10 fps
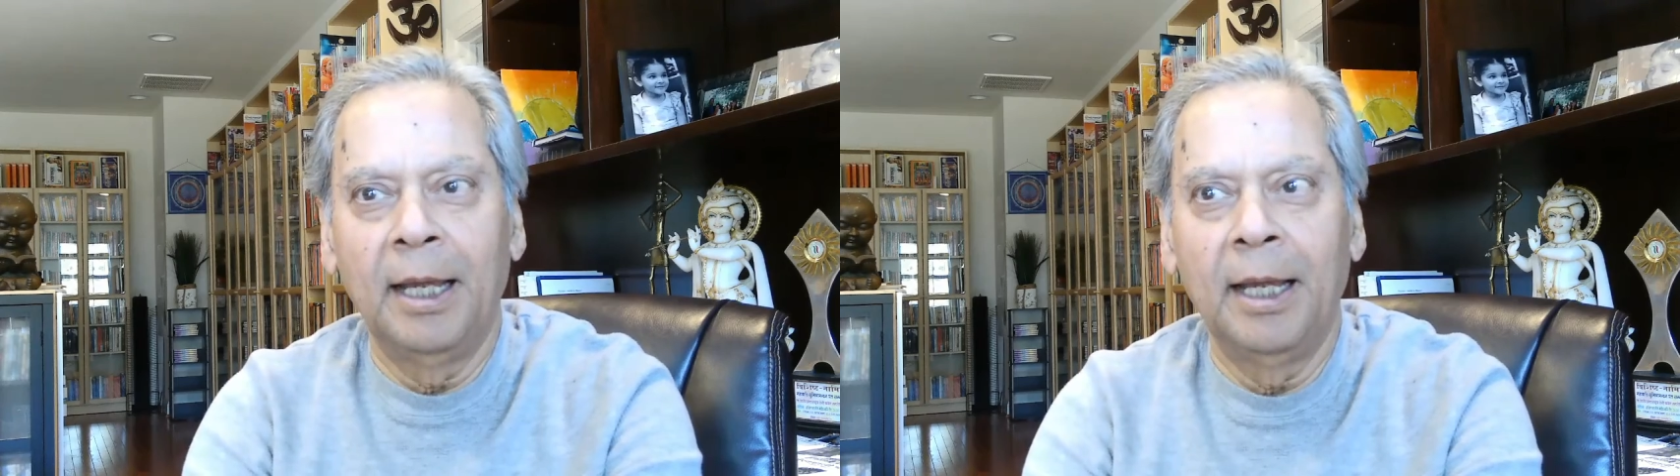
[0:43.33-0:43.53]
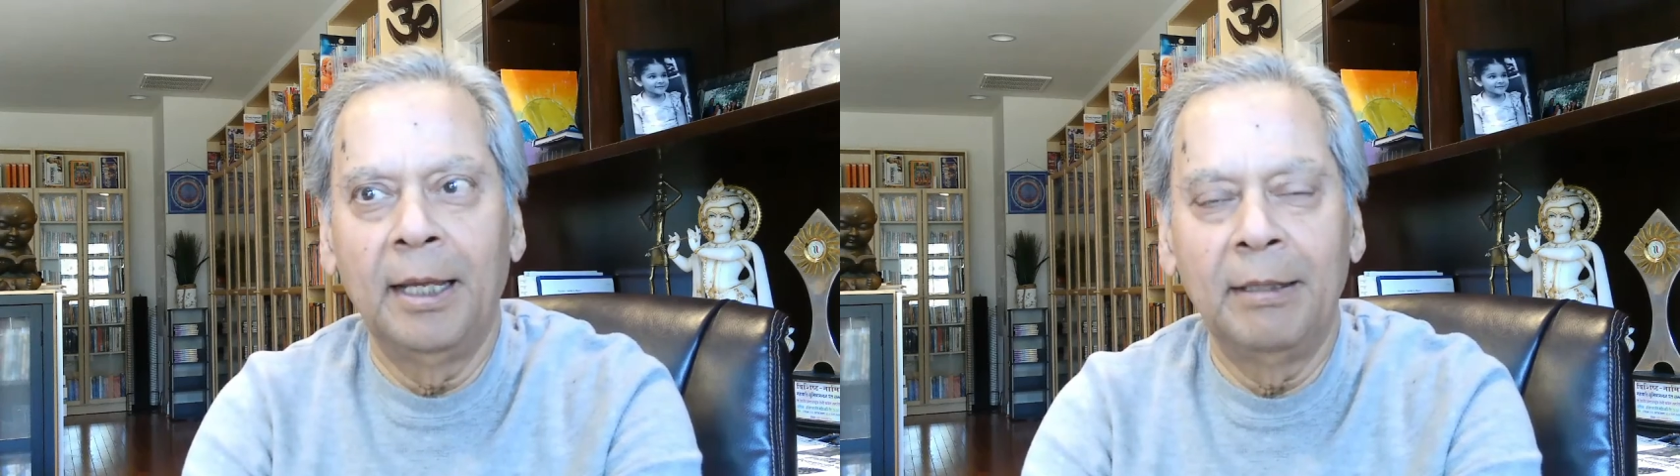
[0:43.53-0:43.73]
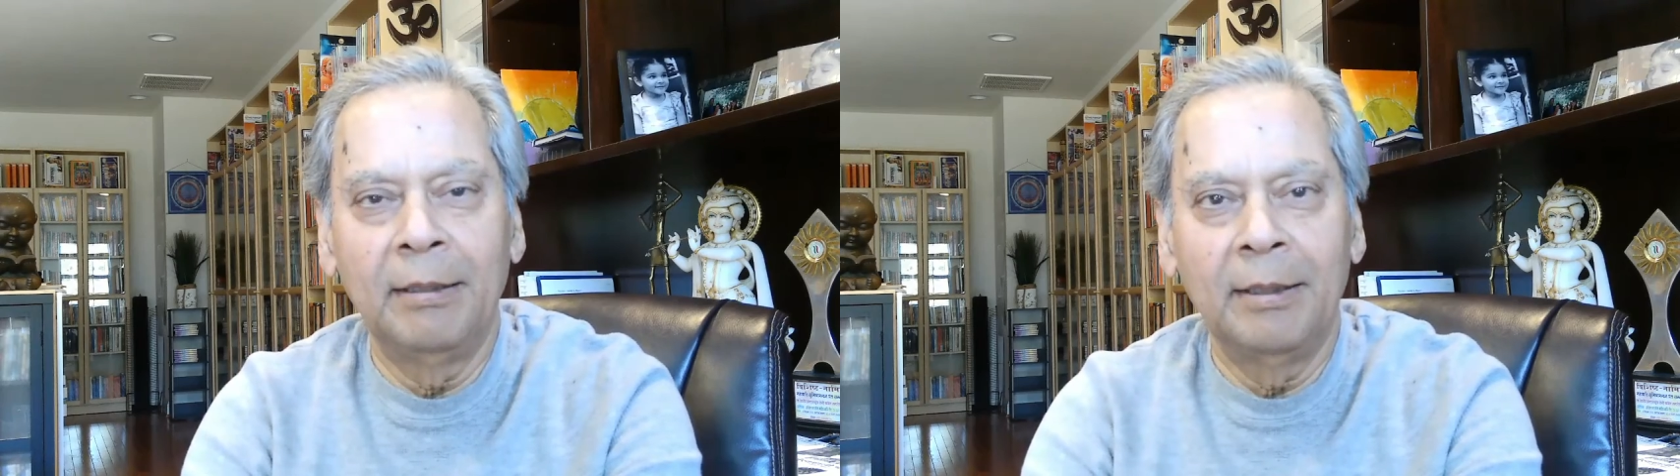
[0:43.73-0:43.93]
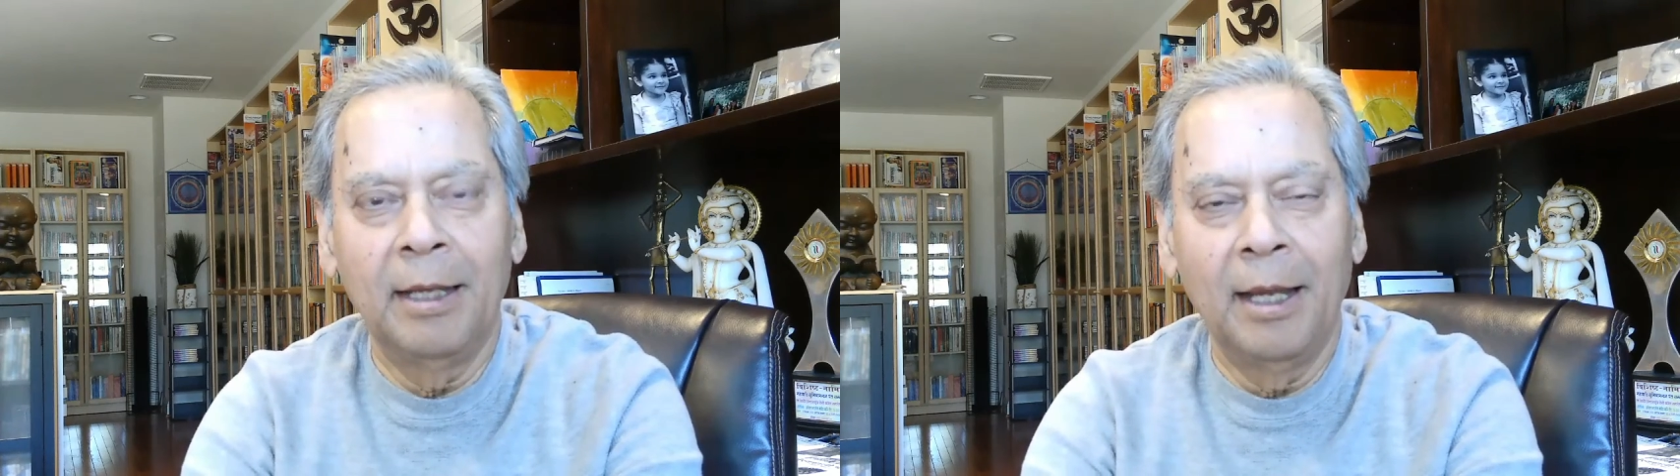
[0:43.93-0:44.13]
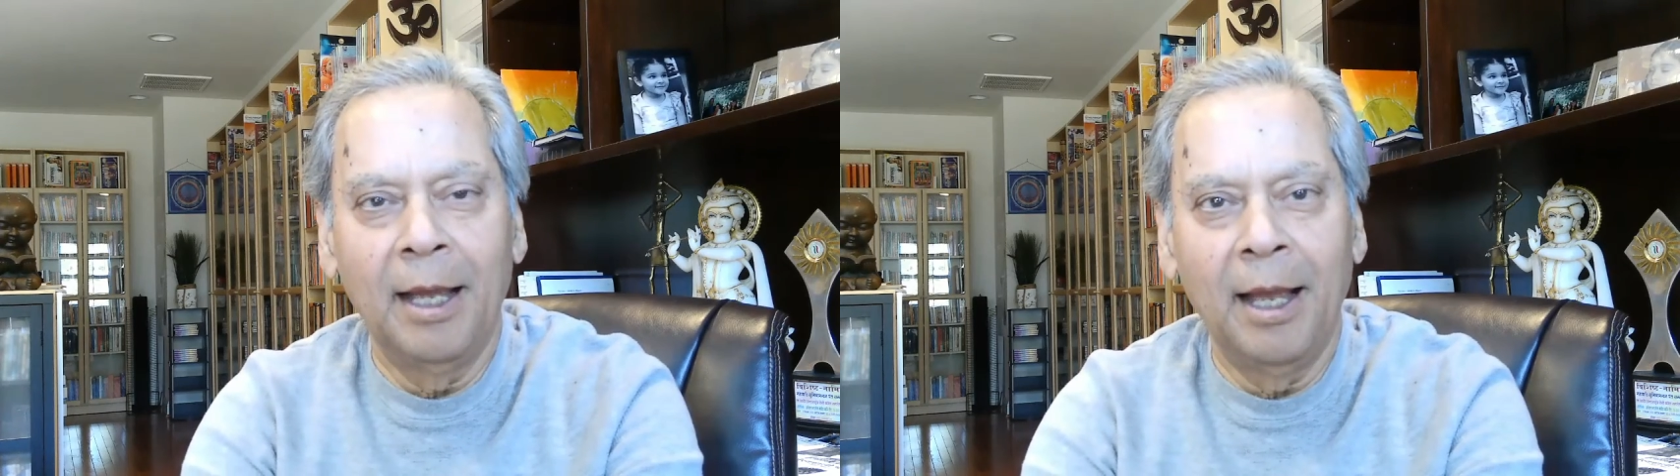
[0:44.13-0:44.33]
And
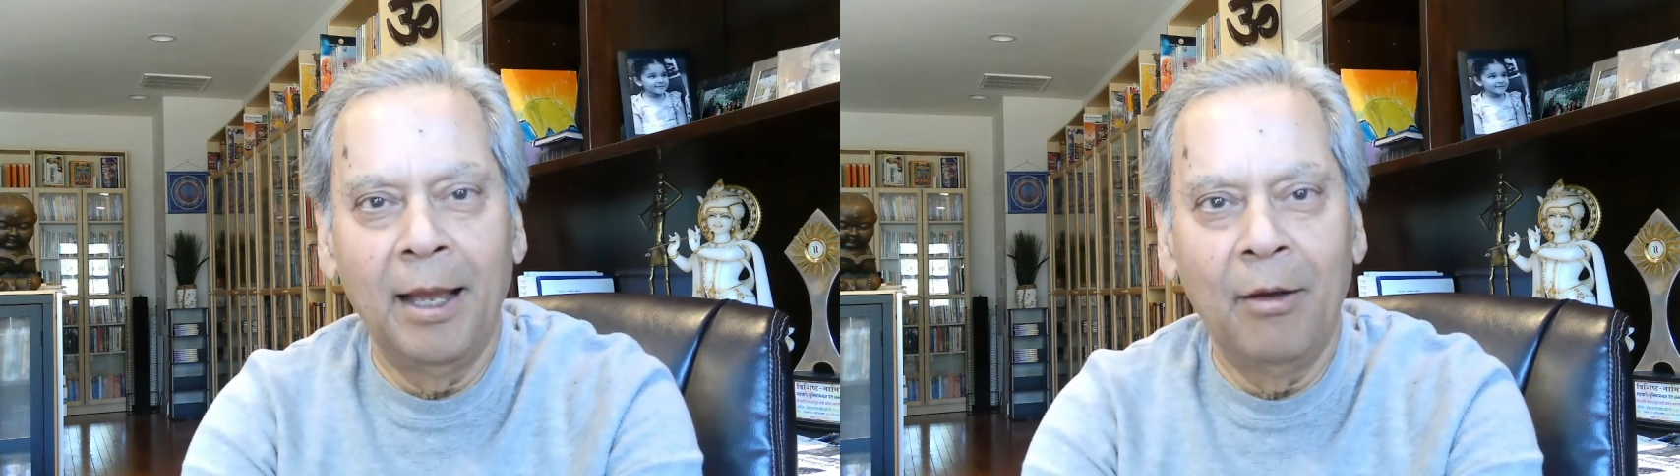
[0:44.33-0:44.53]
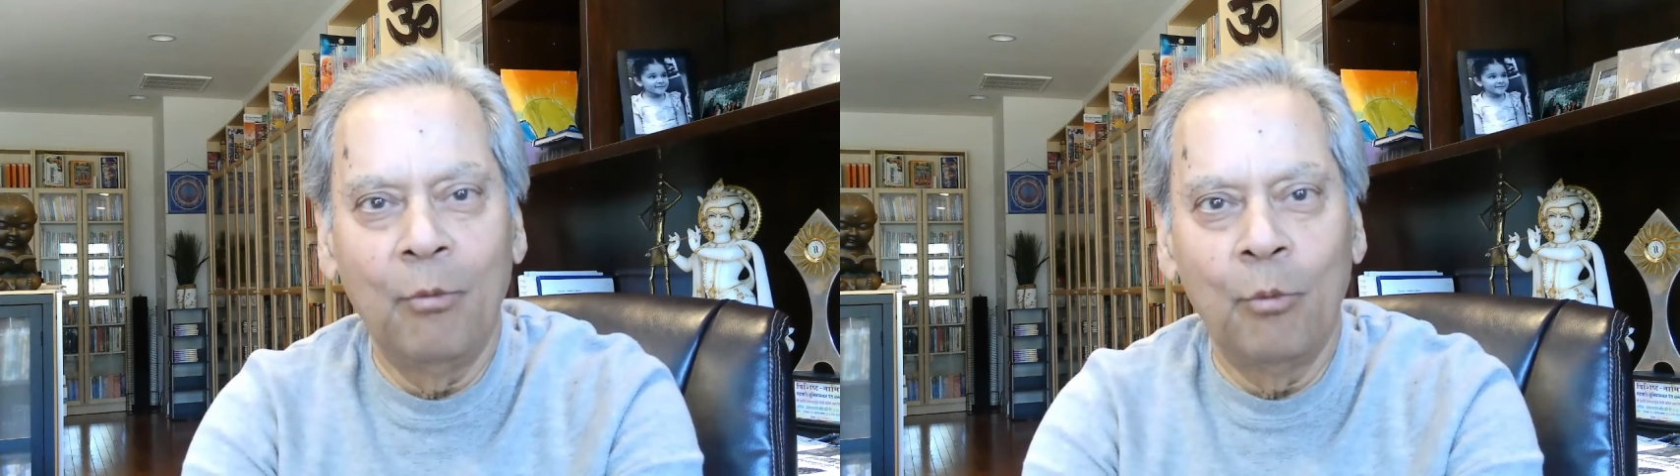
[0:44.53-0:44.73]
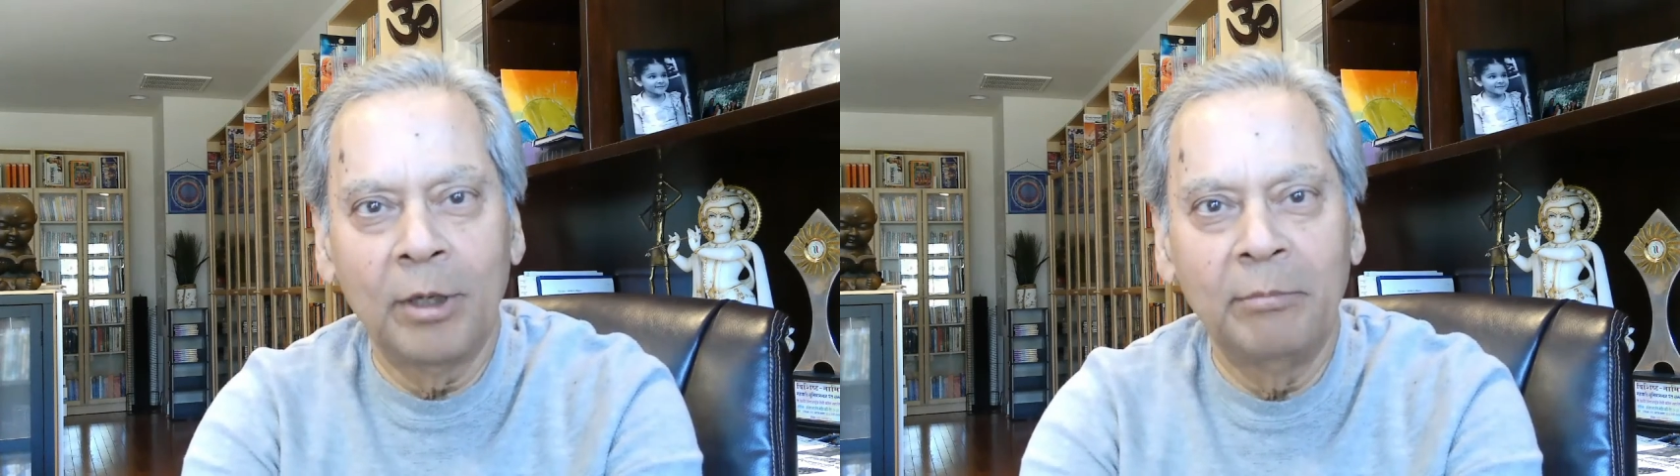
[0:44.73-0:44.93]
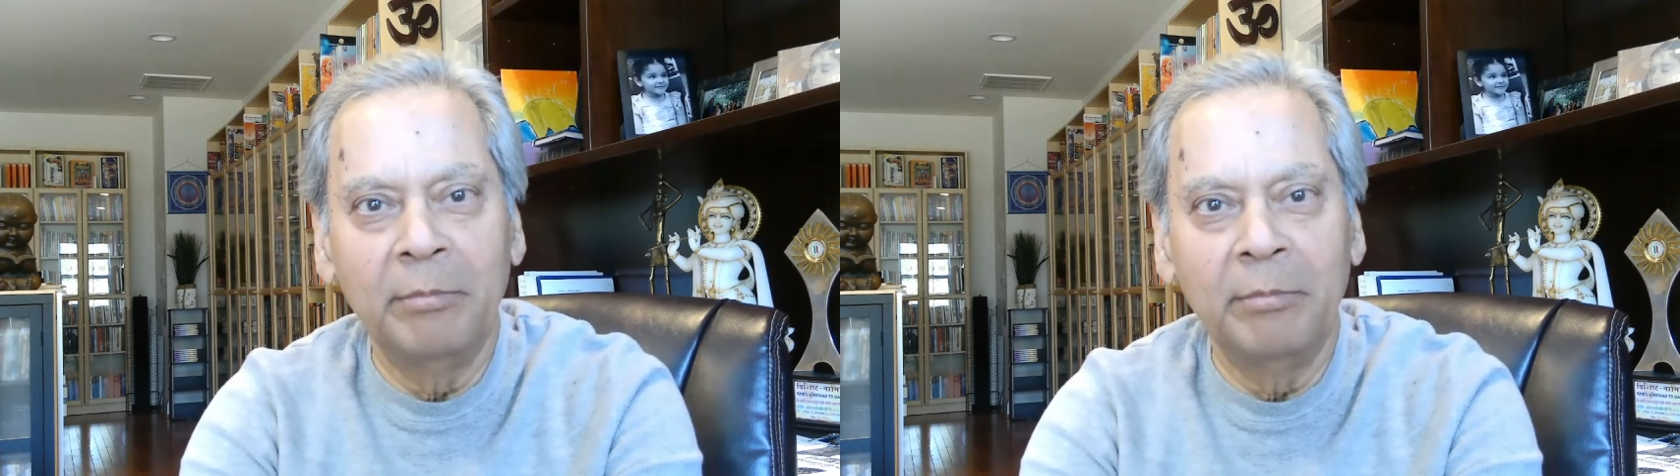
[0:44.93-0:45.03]
what